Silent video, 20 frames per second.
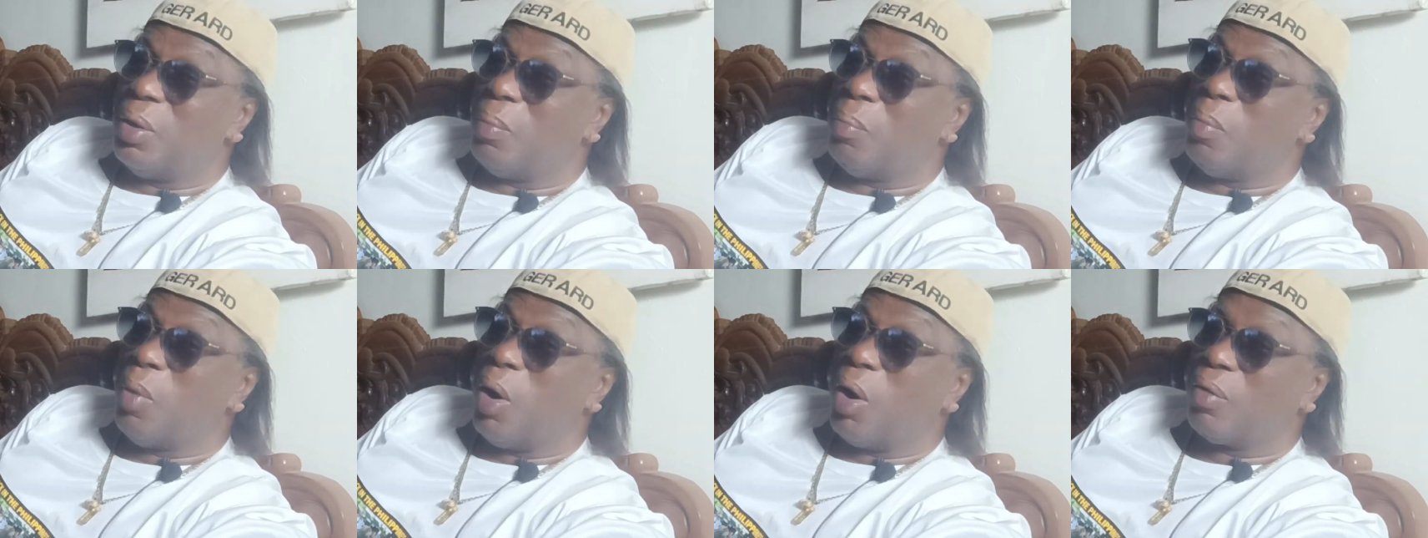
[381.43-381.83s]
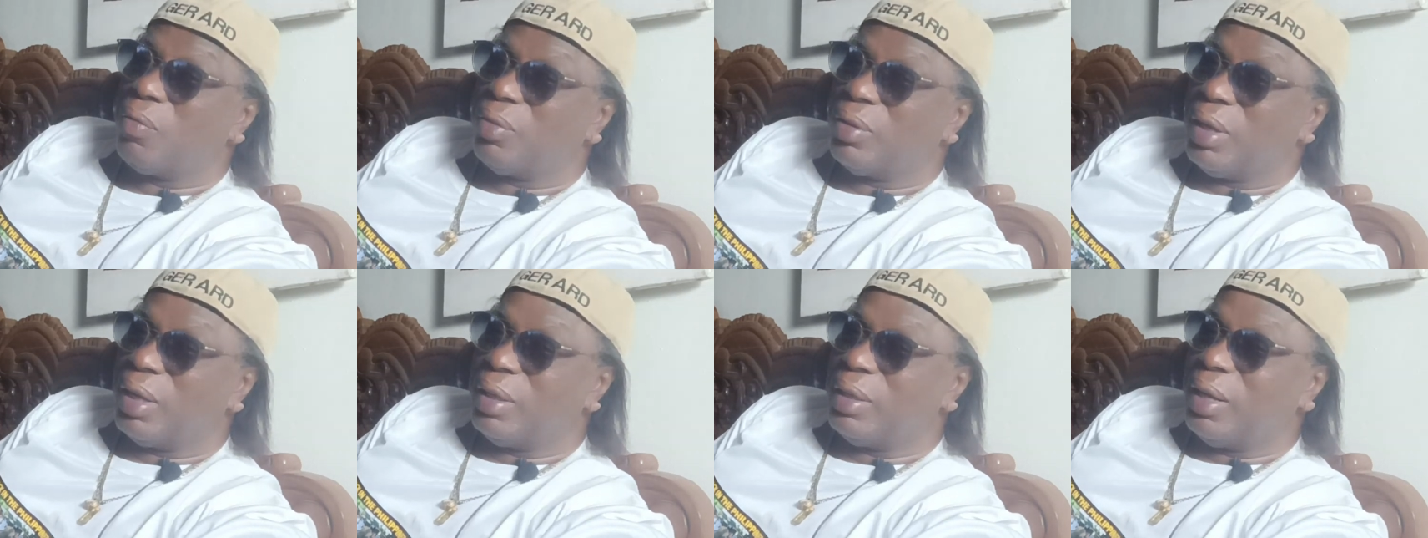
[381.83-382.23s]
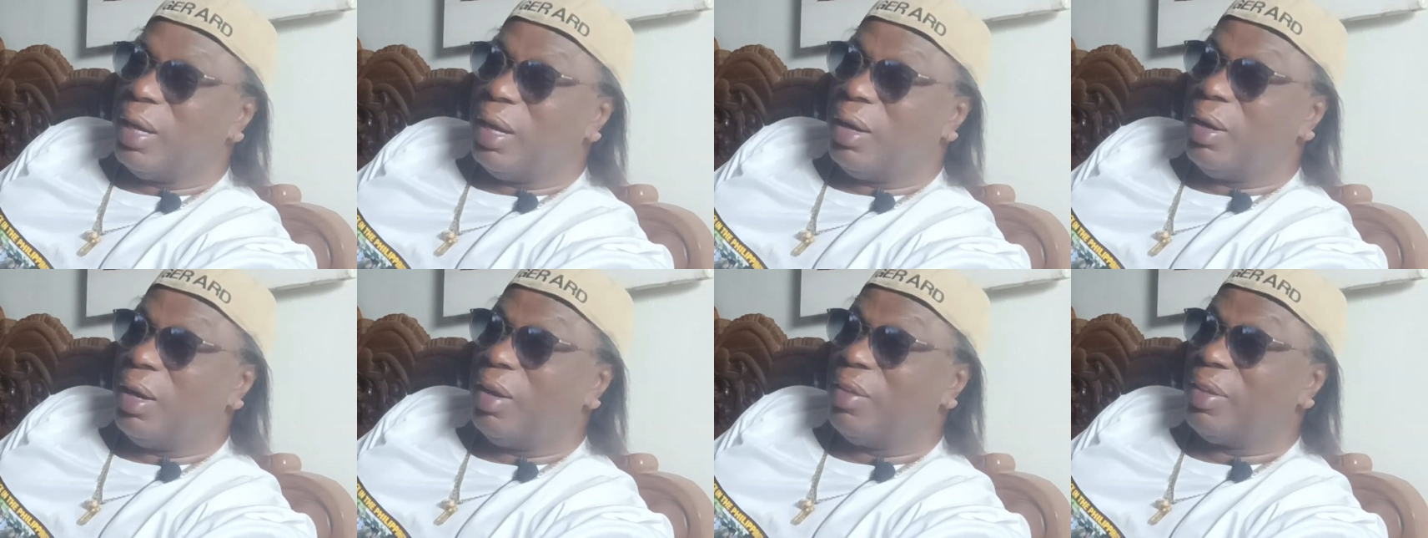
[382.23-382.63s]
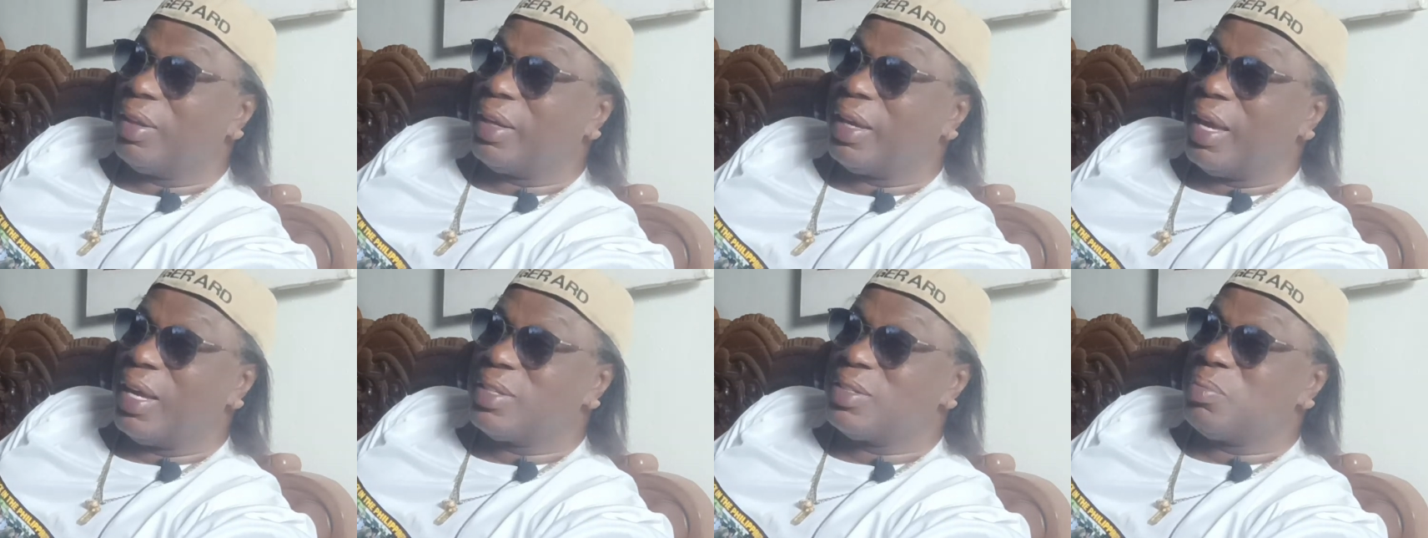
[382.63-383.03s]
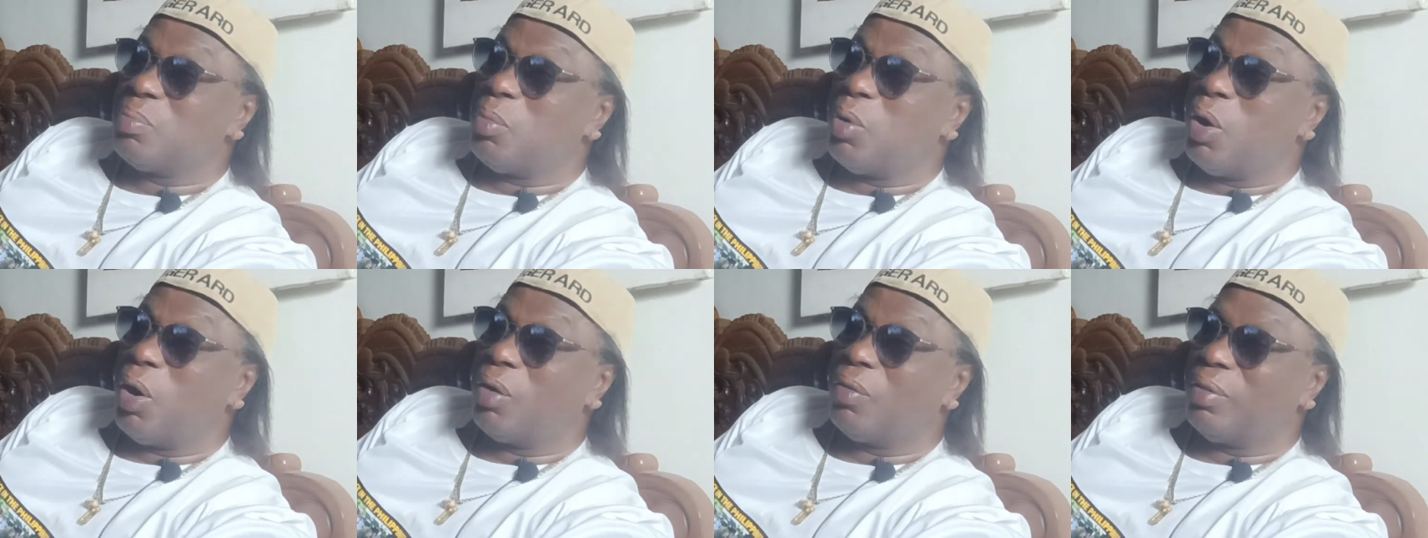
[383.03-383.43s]
marvel at how other cats
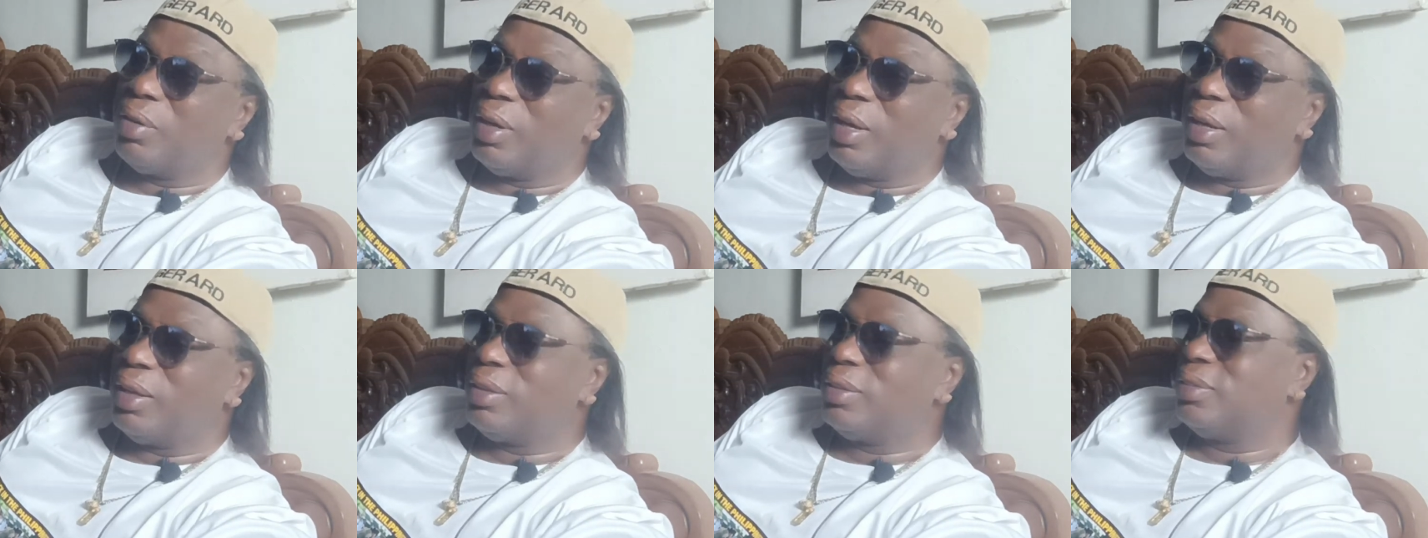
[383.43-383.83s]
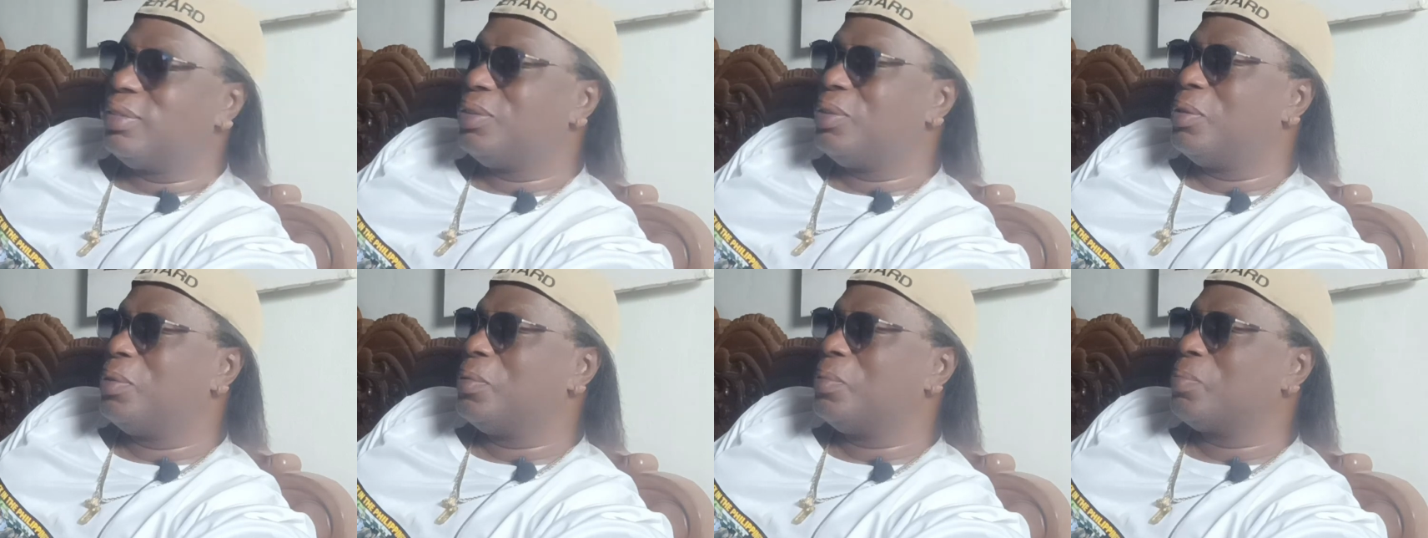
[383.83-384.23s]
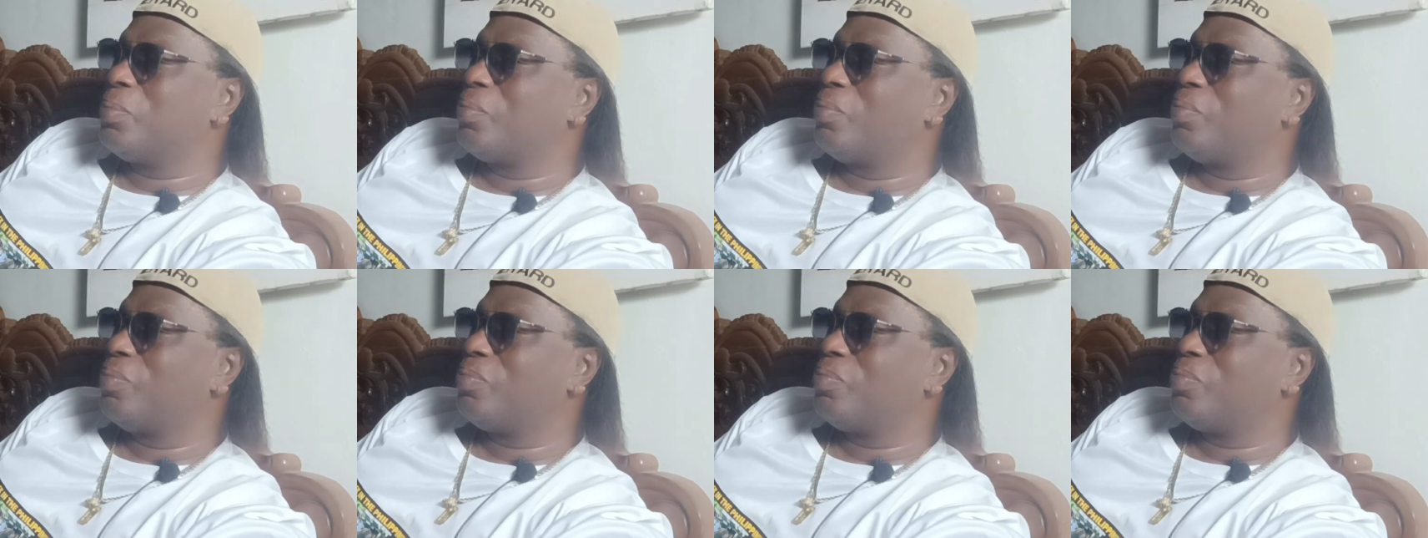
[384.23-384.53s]
marvel at them, you know.